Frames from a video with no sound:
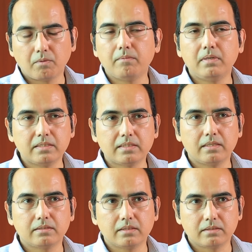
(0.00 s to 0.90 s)
probability
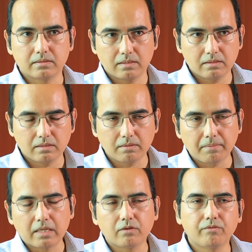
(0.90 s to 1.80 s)
statistics and the
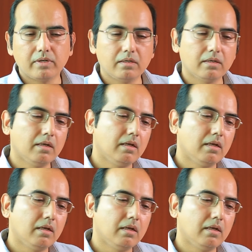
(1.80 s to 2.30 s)
math of it.